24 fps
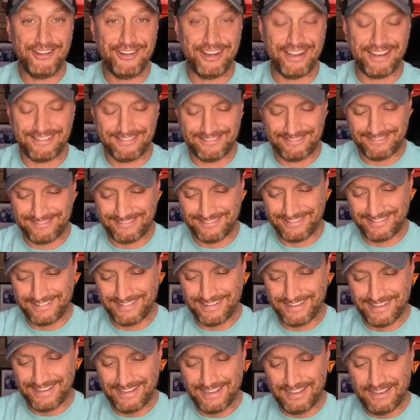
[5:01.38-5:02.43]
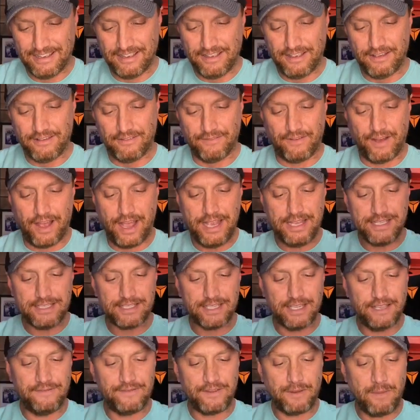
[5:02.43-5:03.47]
it. VINES
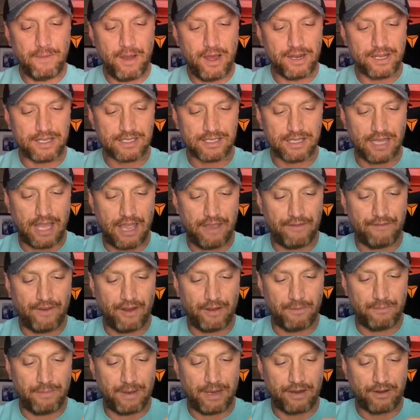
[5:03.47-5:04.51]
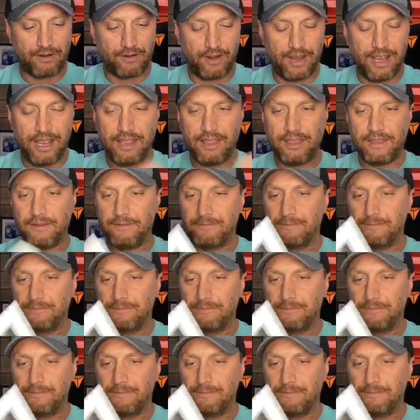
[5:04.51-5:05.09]
lived a modest life on Big Creek.